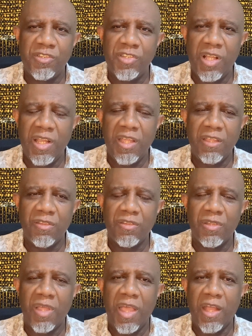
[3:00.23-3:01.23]

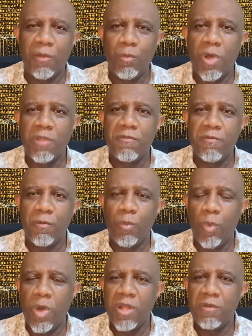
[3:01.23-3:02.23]
shillings, and
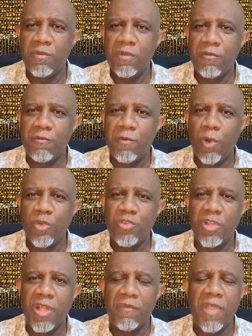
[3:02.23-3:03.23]
one
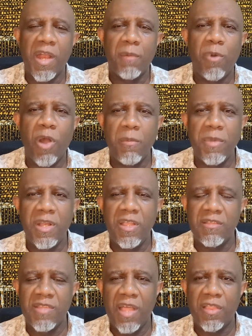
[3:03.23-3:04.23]
version of that apartment
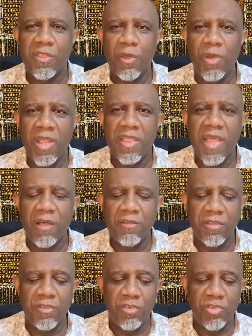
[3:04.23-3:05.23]
is at
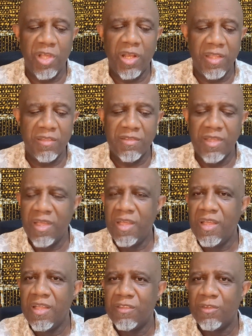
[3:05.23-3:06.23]
30,000 shillings.
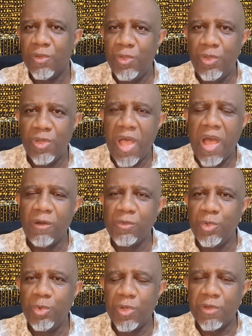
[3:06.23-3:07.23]
So I'll
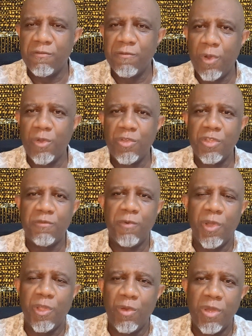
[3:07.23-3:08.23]
do the conversions
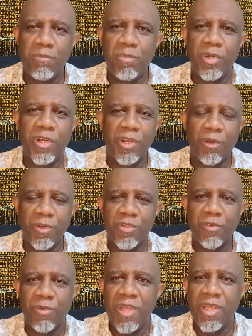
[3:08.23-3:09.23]
for you and put it on the
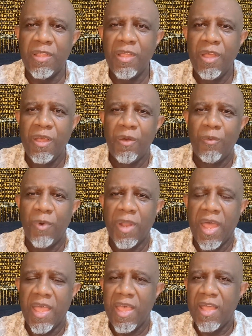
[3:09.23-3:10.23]
screen when
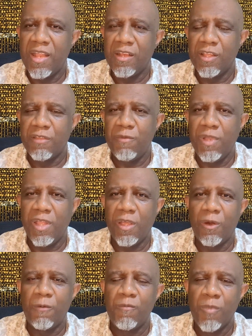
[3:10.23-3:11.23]
I edit this
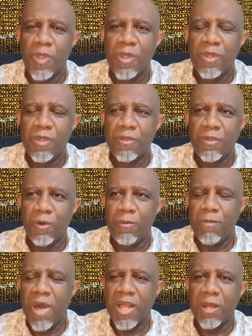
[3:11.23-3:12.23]
video. So
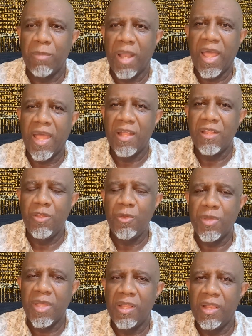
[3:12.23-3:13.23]
bottom line,
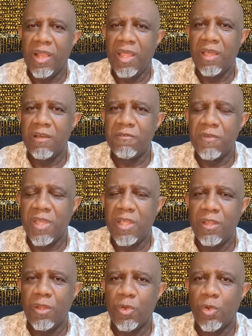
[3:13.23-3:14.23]
you can live
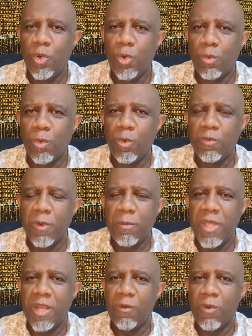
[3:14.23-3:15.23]
in Nakuru from
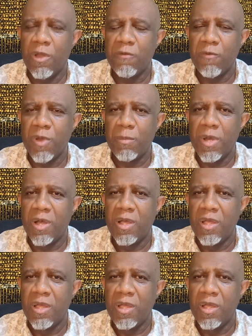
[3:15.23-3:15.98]
anywhere from